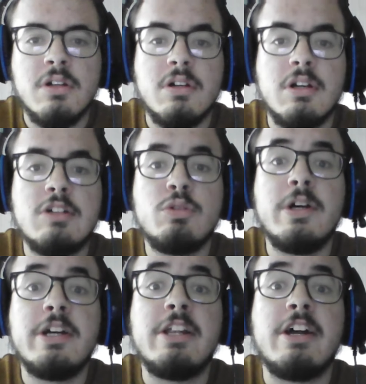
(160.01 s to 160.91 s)

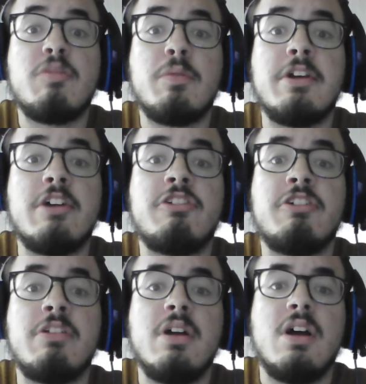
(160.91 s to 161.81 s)
including an
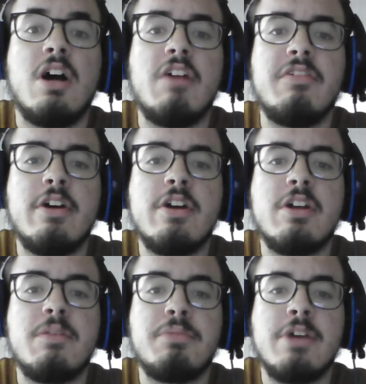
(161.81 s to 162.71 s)
explanation of how you
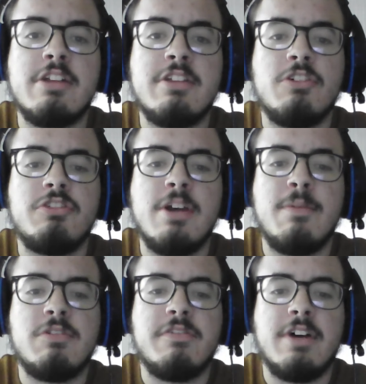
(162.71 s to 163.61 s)
can break down shapes
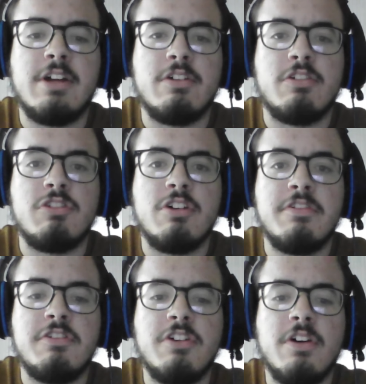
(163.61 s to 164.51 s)
to find their
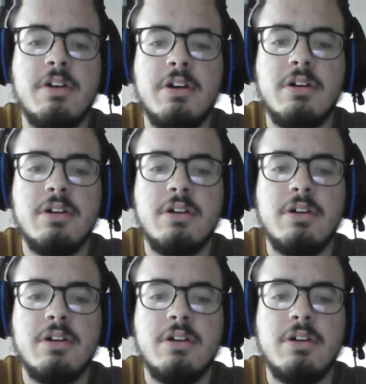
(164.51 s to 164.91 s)
surface area,